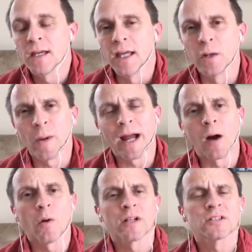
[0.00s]
Anyway, I
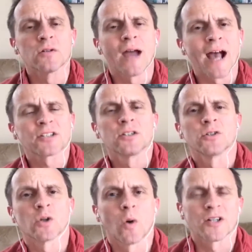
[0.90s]
wanted to ask you the
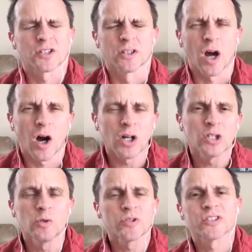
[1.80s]
question, are
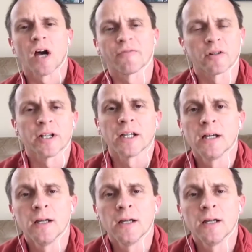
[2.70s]
you suffering